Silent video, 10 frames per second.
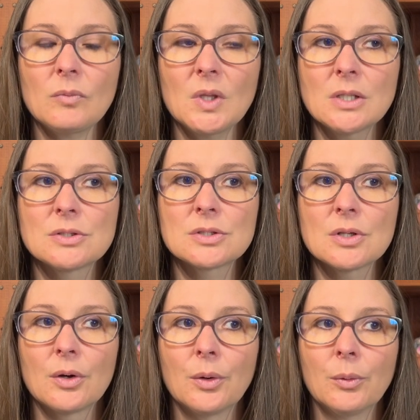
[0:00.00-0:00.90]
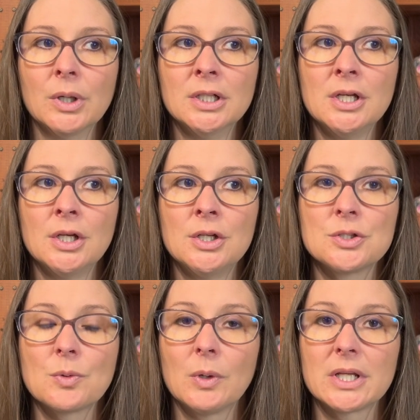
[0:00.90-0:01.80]
so
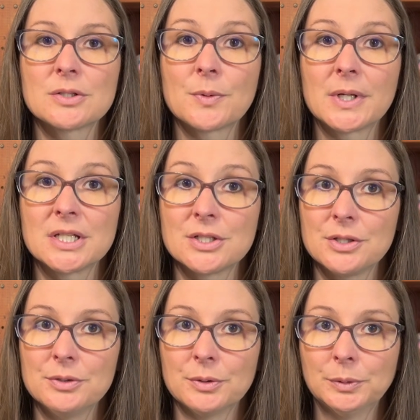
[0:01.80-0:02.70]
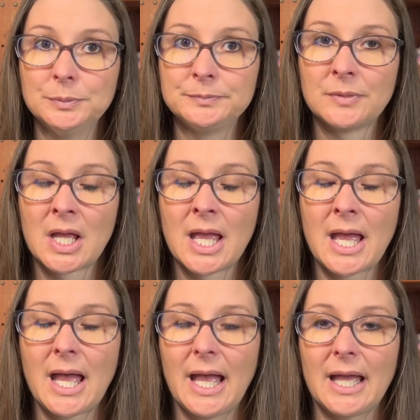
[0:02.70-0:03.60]
2022,
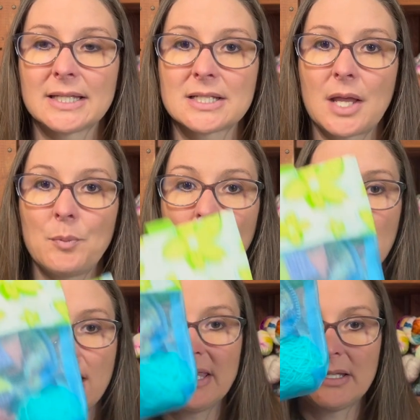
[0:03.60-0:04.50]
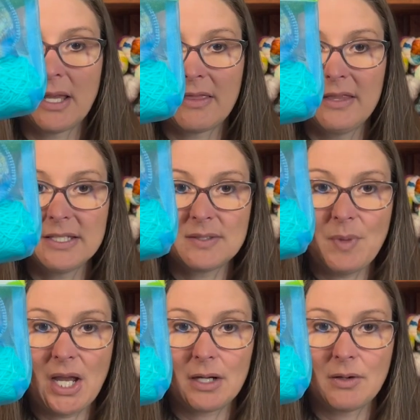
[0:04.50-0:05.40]
and I put it in this
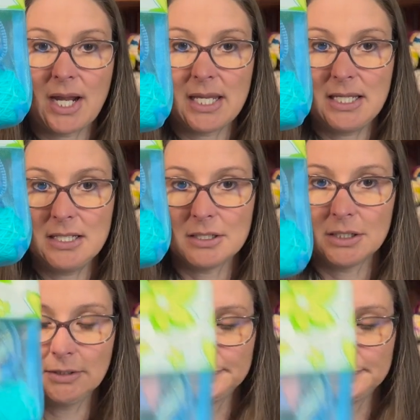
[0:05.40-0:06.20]
bag right here.